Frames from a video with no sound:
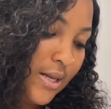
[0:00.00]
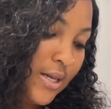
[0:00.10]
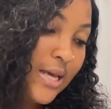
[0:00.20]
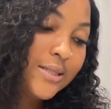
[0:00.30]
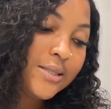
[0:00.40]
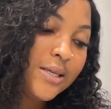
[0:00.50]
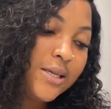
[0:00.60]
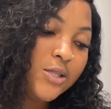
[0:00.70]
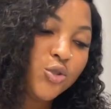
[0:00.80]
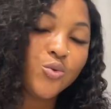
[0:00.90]
Let's say
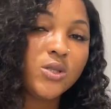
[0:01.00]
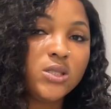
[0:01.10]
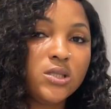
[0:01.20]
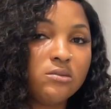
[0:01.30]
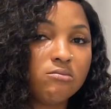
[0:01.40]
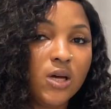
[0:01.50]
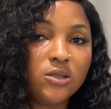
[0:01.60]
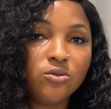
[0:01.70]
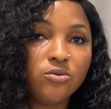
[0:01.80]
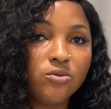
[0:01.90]
820. I
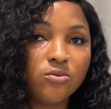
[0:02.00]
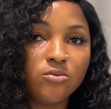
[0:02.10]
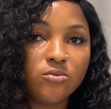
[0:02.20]
don't know.